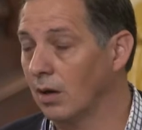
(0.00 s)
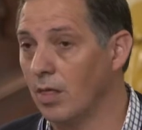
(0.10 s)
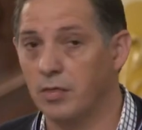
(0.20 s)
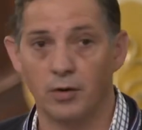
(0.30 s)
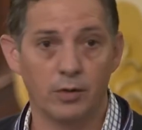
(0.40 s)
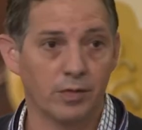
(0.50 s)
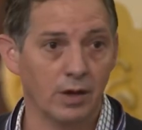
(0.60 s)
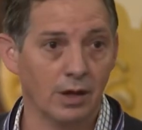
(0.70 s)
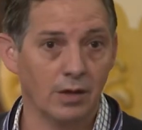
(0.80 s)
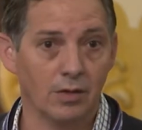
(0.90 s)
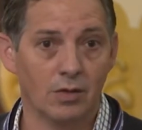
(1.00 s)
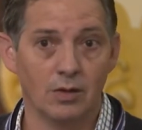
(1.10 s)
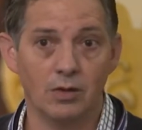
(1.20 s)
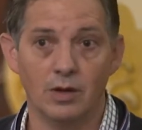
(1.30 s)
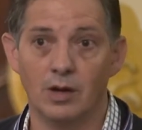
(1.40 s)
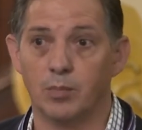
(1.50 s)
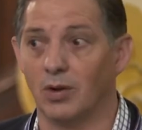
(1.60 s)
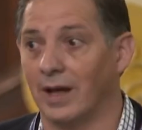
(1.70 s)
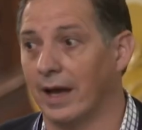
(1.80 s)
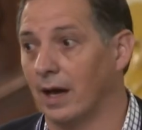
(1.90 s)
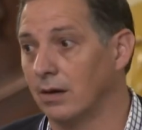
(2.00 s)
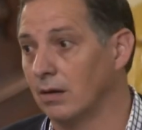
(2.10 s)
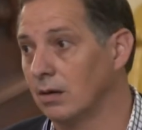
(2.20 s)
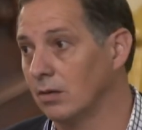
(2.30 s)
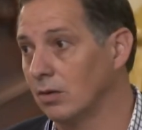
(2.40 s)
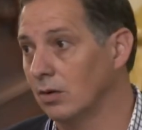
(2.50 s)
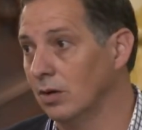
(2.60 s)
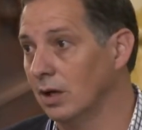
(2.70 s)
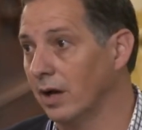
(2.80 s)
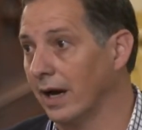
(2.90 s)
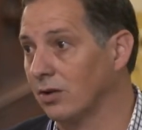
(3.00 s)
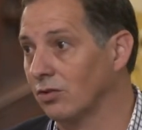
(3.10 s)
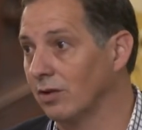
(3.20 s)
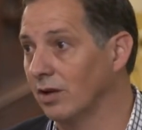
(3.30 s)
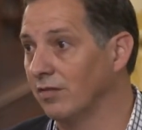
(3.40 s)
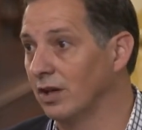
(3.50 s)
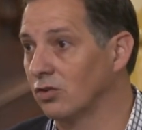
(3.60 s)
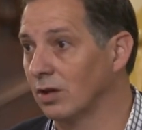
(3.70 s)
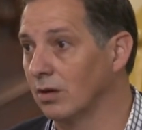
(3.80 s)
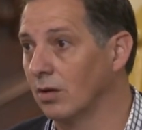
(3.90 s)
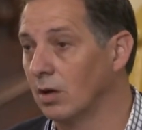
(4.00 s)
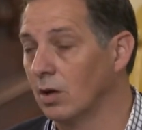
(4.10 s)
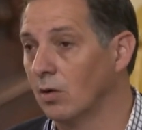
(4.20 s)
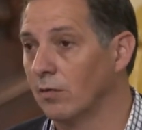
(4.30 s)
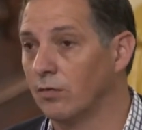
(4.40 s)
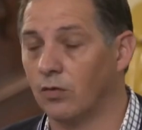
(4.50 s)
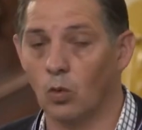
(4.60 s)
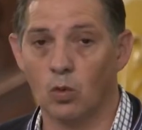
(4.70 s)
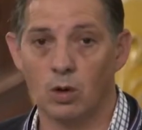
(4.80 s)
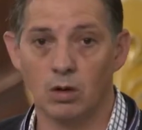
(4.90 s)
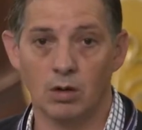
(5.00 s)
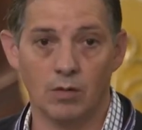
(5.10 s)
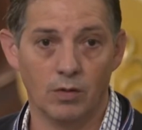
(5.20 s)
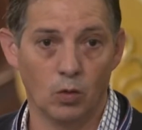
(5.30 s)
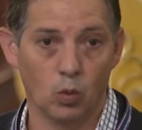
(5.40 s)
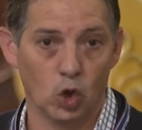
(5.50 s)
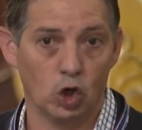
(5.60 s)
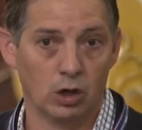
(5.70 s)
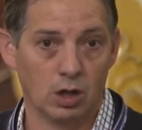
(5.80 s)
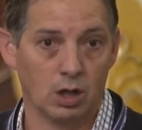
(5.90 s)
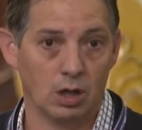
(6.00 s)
The third thing is you need a plan. You need actually a vision for the work